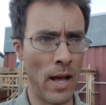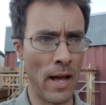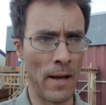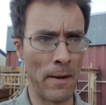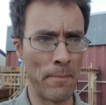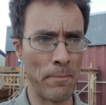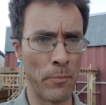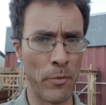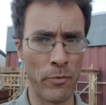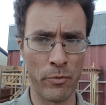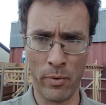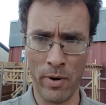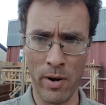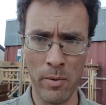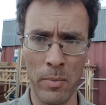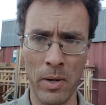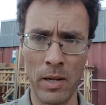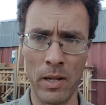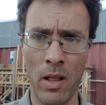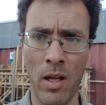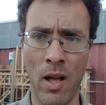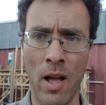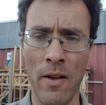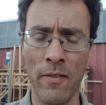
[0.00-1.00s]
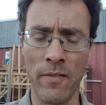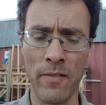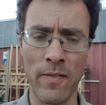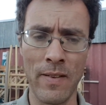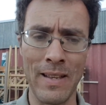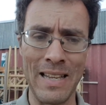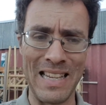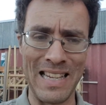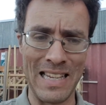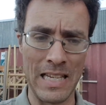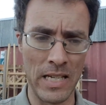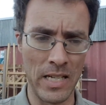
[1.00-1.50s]
um, throughout my life
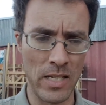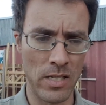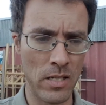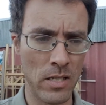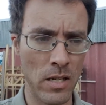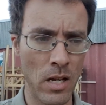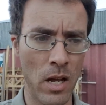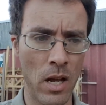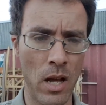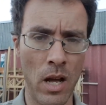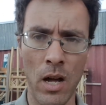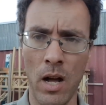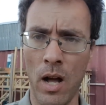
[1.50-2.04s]
is